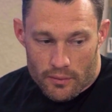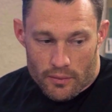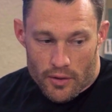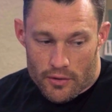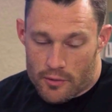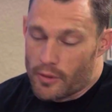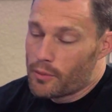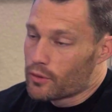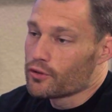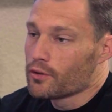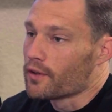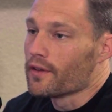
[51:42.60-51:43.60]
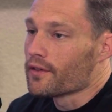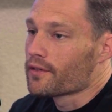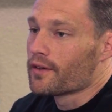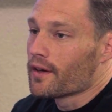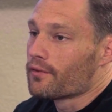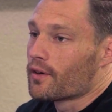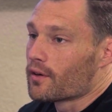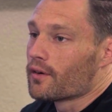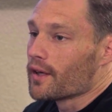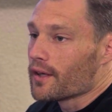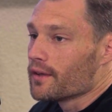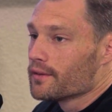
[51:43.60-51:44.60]
there's people doing this stuff
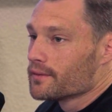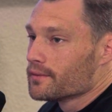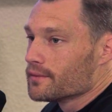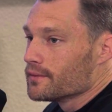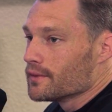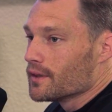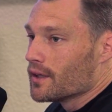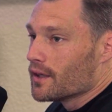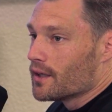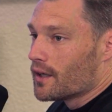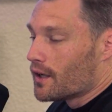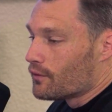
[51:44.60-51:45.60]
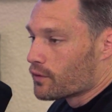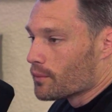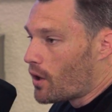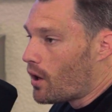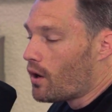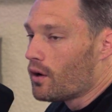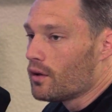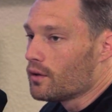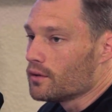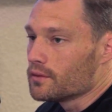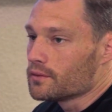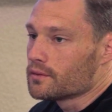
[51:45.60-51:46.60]
already from
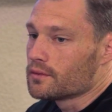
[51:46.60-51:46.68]
all,